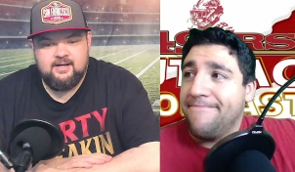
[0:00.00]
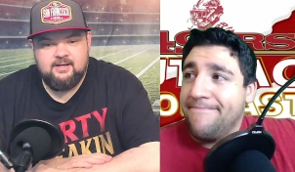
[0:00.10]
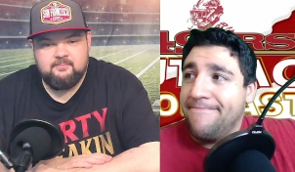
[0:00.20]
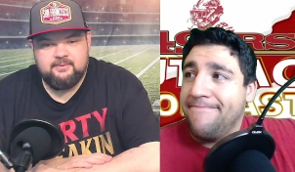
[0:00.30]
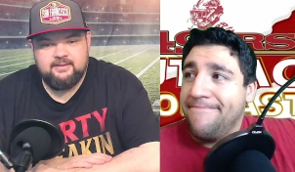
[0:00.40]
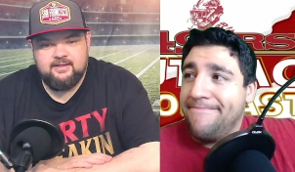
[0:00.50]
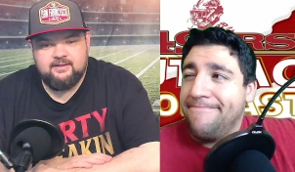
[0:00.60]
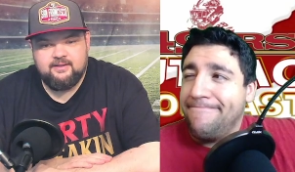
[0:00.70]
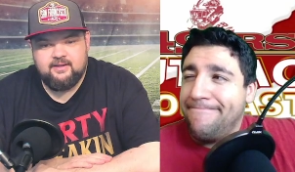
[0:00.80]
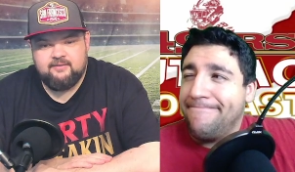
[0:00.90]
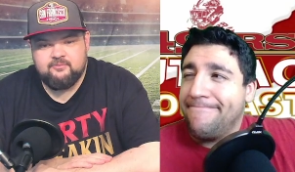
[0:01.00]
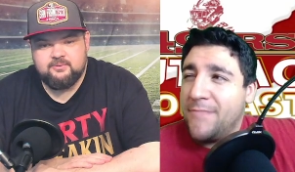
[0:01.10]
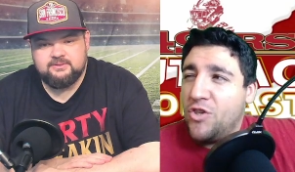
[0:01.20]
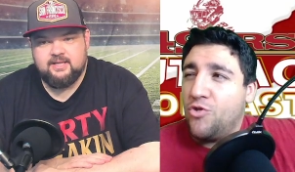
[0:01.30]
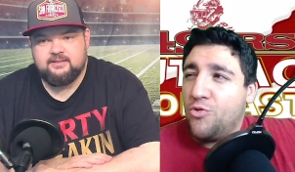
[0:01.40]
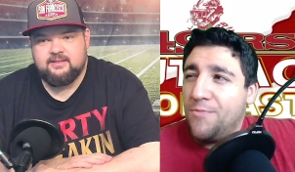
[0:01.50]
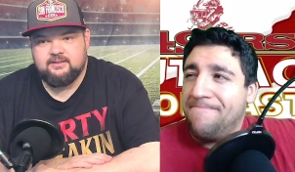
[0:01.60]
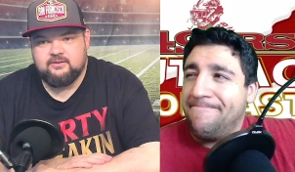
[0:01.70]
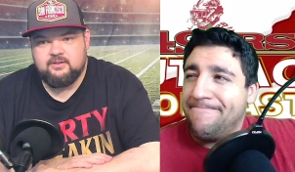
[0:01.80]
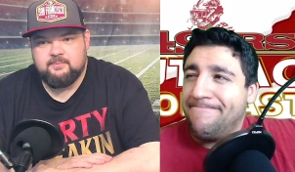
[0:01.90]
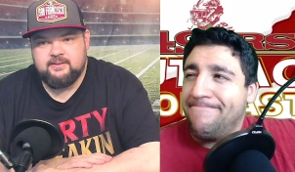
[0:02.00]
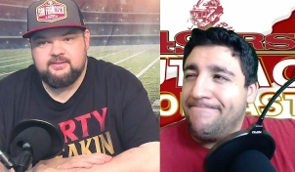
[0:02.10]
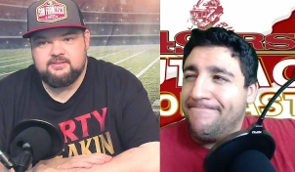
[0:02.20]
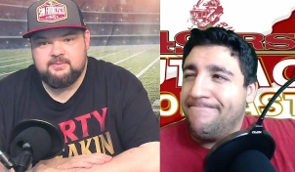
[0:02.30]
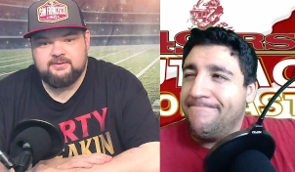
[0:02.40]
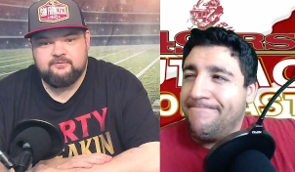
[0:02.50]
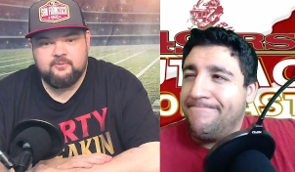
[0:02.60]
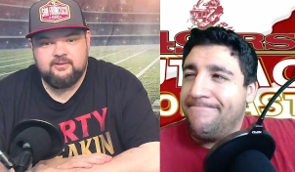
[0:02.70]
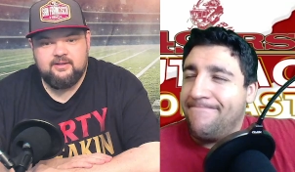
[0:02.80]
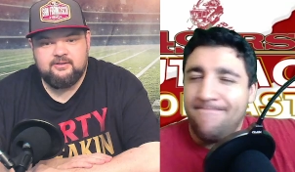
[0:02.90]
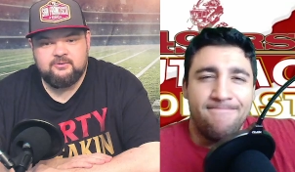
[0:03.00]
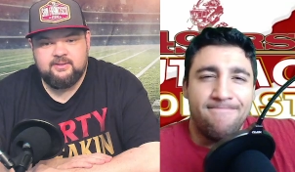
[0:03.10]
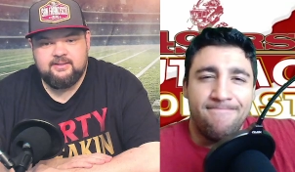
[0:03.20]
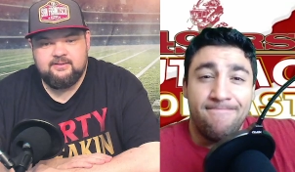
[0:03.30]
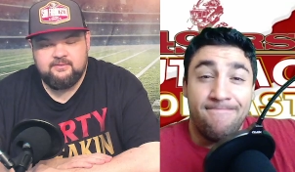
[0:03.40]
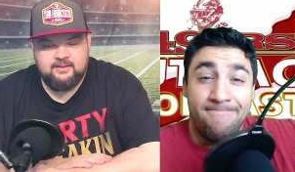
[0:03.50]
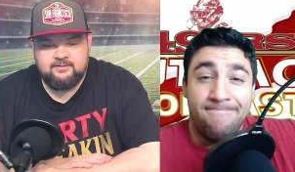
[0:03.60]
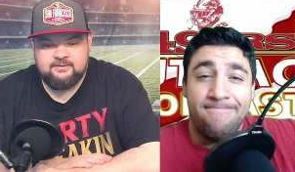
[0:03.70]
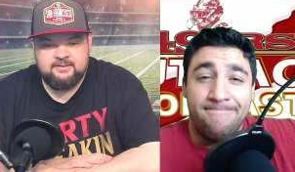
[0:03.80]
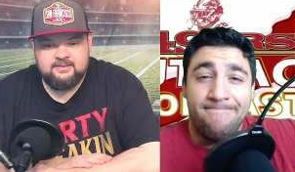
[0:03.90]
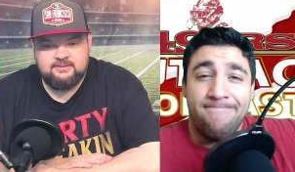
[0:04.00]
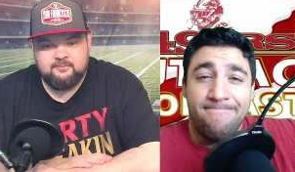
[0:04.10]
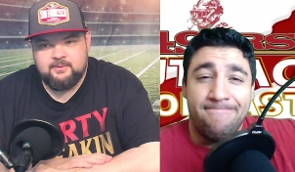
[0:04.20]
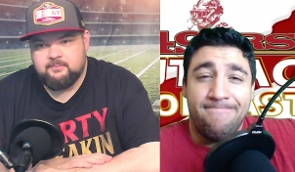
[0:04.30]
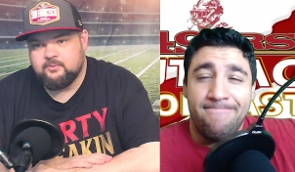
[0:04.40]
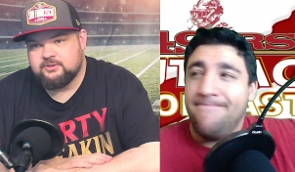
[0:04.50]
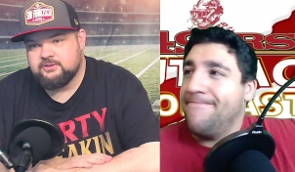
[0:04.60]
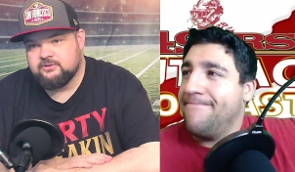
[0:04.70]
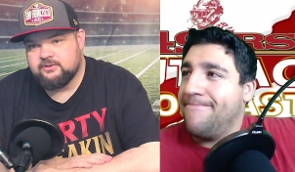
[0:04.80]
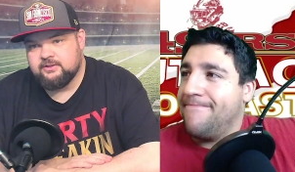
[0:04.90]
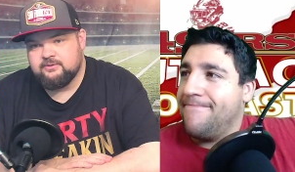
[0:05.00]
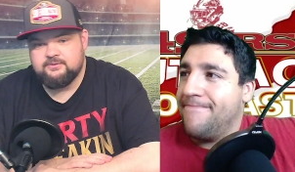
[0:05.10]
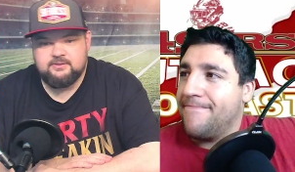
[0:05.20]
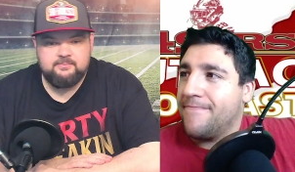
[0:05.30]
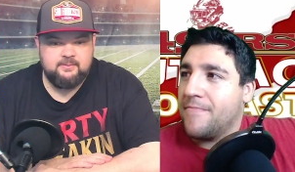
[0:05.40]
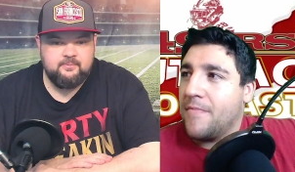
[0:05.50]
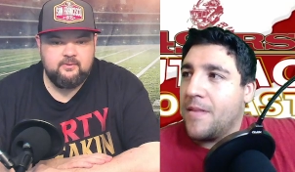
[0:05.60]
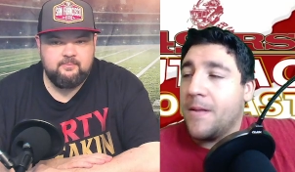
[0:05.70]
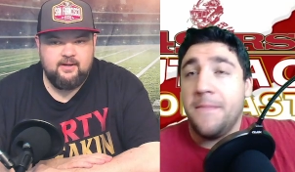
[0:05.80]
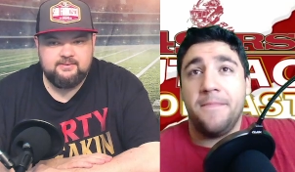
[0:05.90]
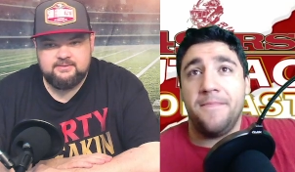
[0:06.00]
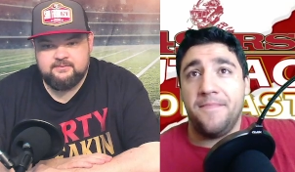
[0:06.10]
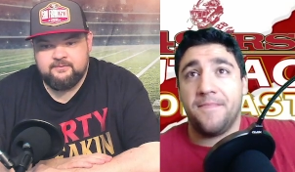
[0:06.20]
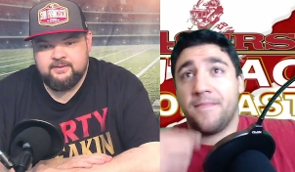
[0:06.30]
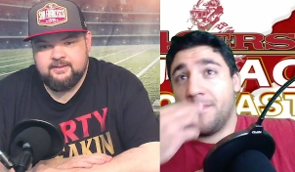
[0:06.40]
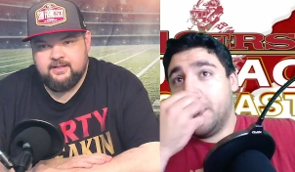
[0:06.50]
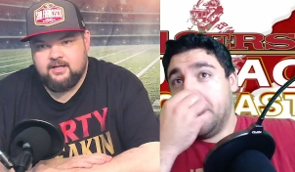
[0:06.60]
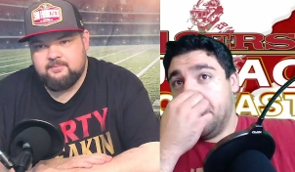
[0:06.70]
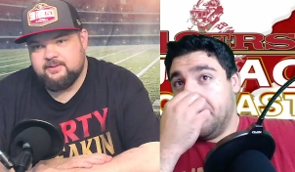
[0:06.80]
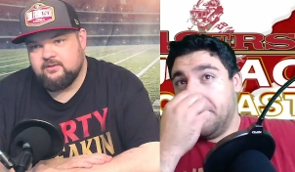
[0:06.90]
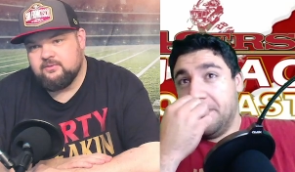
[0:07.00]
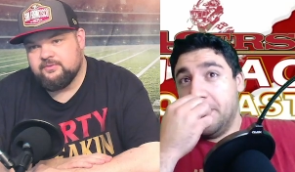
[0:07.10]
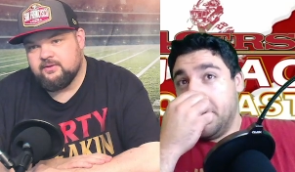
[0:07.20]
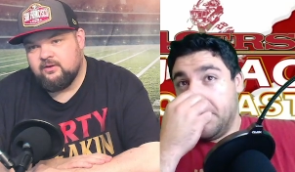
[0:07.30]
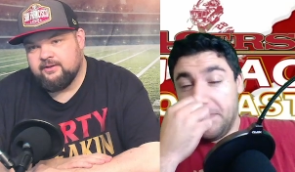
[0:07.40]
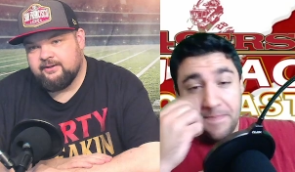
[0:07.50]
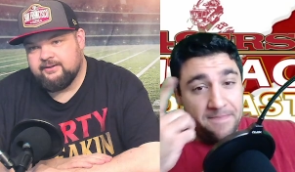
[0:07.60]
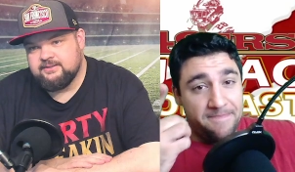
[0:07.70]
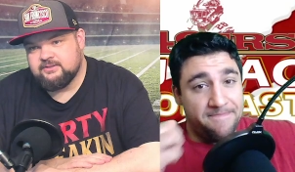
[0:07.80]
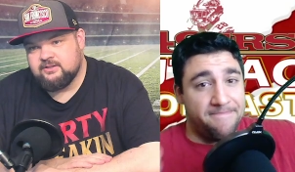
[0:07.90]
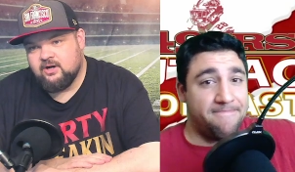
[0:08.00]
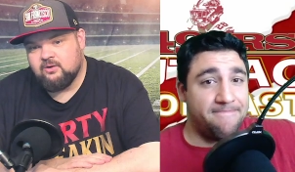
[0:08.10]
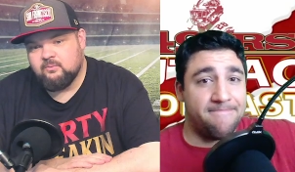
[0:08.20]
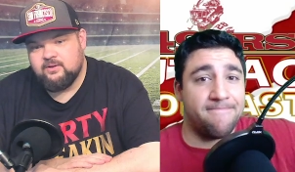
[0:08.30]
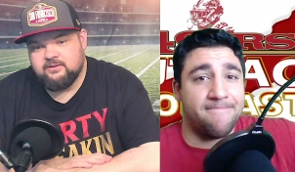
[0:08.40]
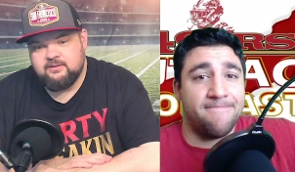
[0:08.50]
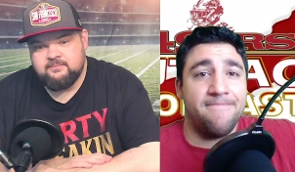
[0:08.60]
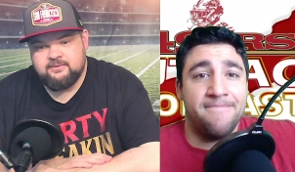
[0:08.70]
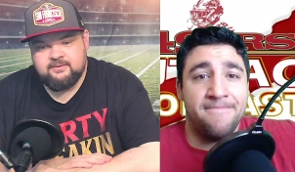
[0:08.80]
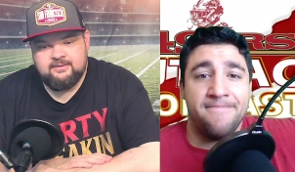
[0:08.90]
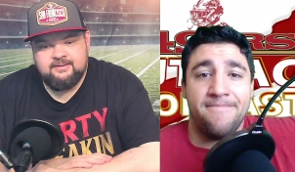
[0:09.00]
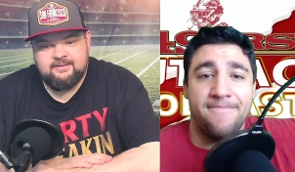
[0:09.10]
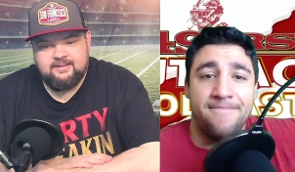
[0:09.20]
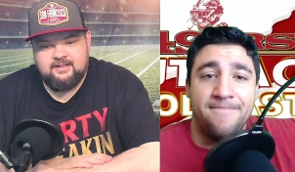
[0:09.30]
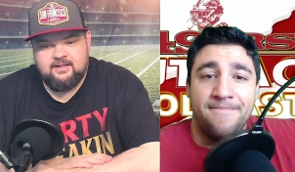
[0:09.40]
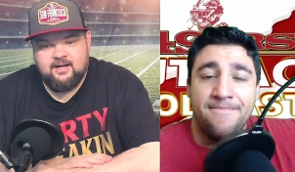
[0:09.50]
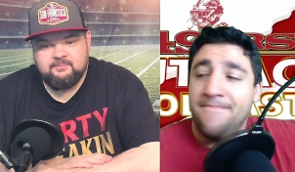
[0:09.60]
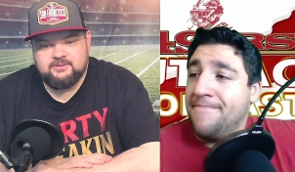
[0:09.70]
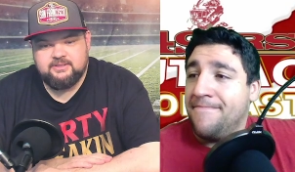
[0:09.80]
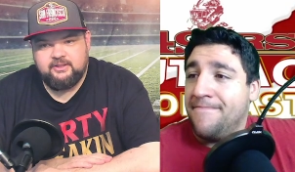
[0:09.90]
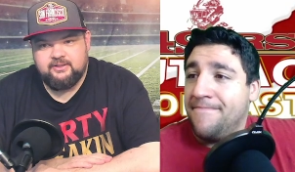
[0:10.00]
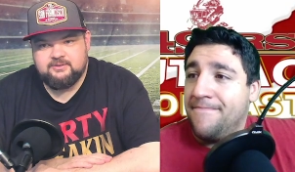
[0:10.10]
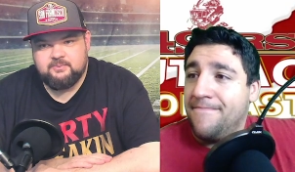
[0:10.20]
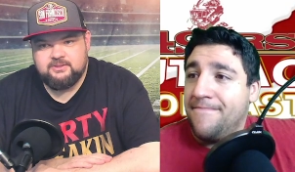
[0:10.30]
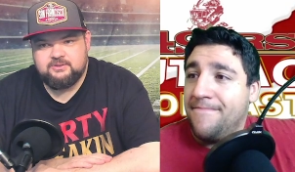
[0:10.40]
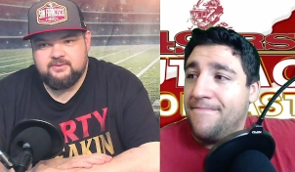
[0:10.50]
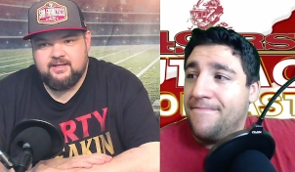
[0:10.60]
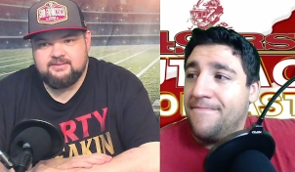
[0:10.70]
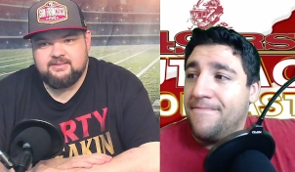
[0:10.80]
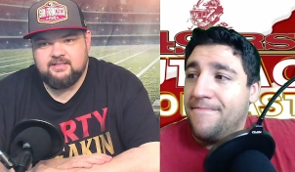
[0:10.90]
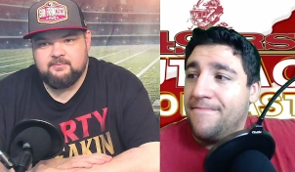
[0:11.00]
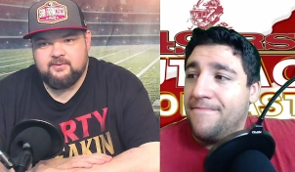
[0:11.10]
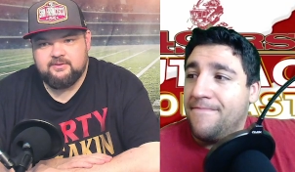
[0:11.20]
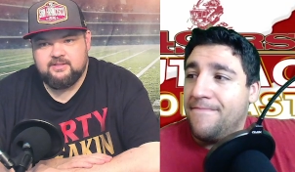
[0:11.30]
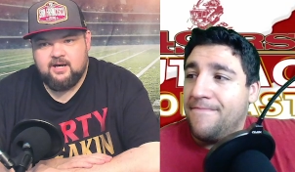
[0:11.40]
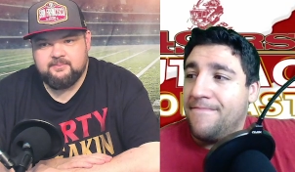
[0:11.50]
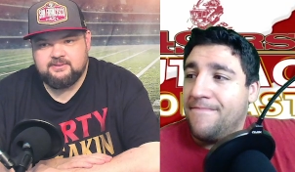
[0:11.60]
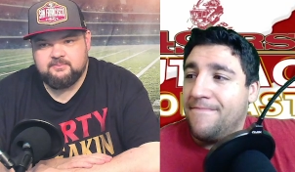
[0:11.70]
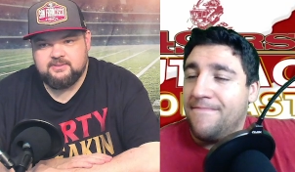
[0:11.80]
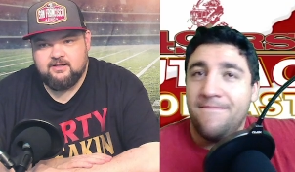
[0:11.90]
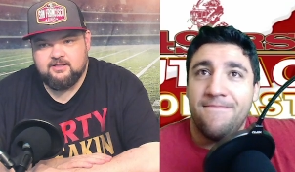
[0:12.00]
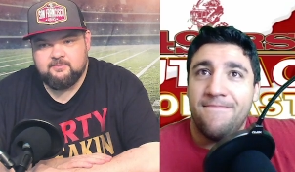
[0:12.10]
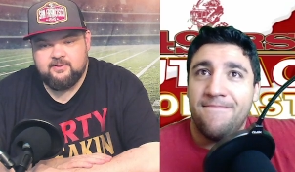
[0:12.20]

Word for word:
Speaker 1: Um, but yeah, everyone's got good opinions about the 49ers right now, and some people are still critical, some people are positive. Um, and all all areas are are welcomed. Uh, I'm just curious what you guys think about the topics that we talked